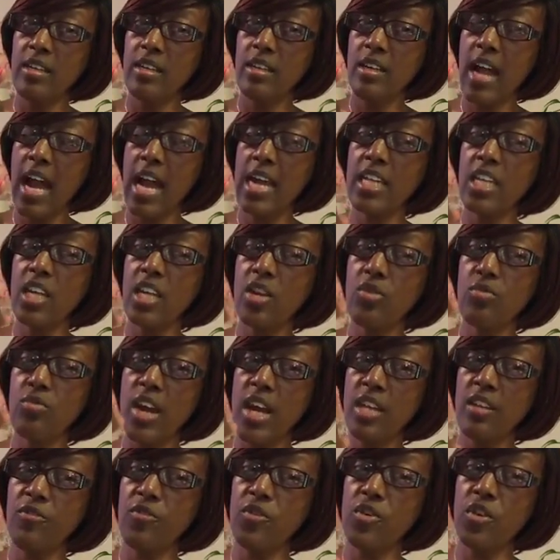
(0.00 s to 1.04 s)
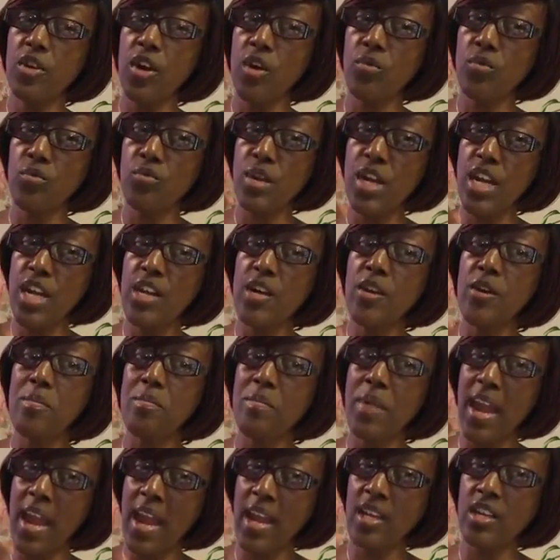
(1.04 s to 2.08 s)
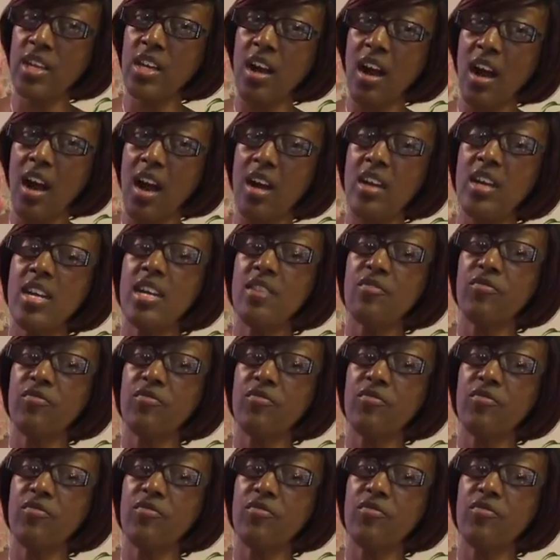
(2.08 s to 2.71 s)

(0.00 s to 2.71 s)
How to get ready for a real man of God.